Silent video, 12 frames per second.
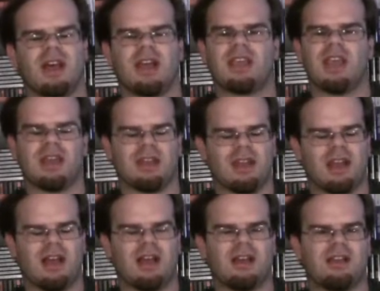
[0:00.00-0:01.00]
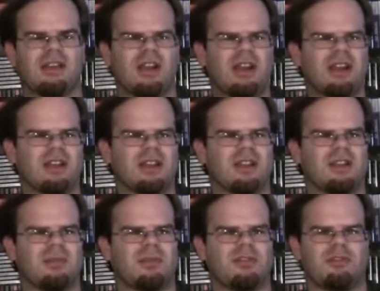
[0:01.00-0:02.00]
Again, not a
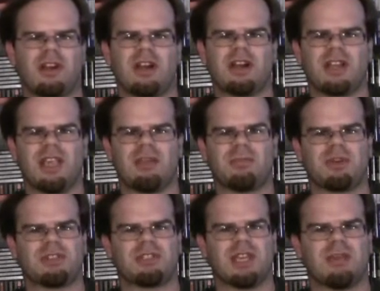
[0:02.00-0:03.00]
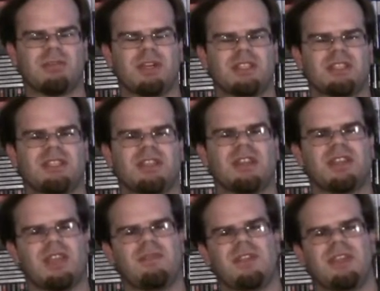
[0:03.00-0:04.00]
rare game per se, but it's another
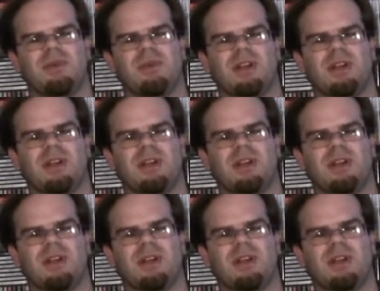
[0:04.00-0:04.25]
game that you